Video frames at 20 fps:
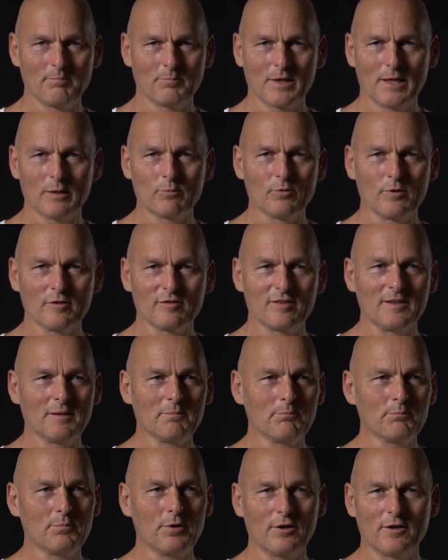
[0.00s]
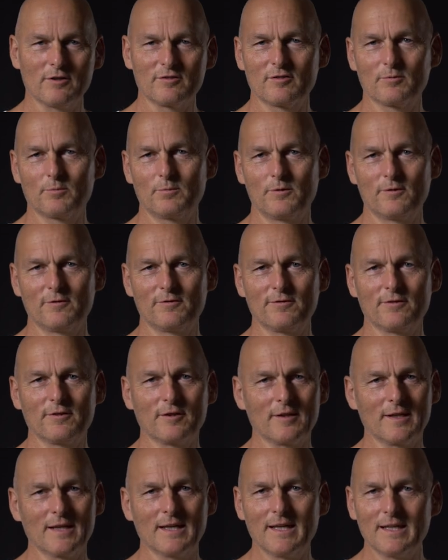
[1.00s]
it was impossible
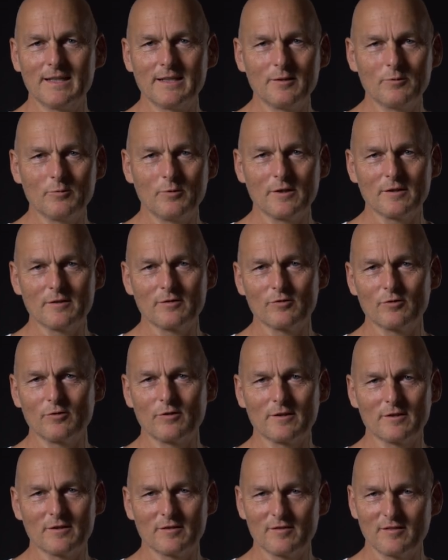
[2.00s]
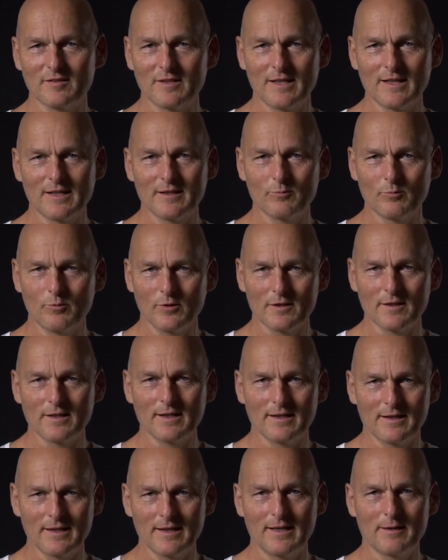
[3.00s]
for anyone to understand what
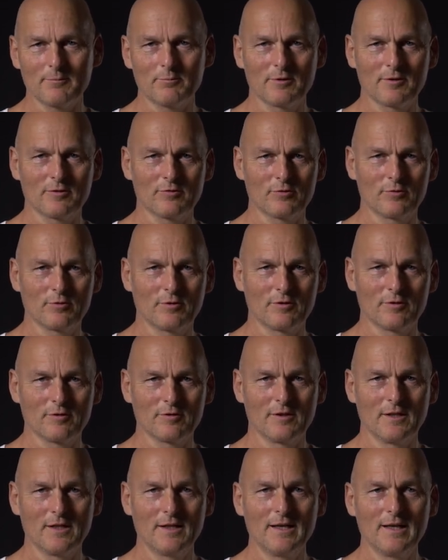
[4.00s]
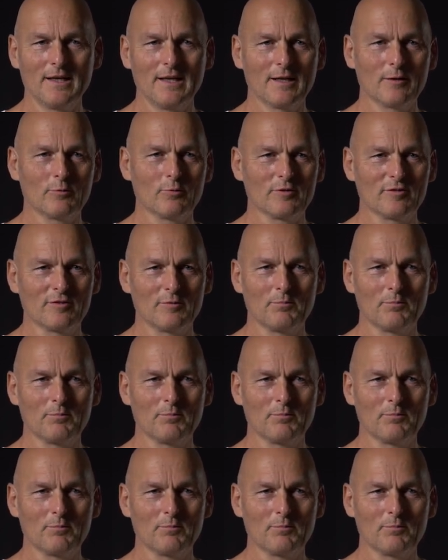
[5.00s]
had happened to her. It was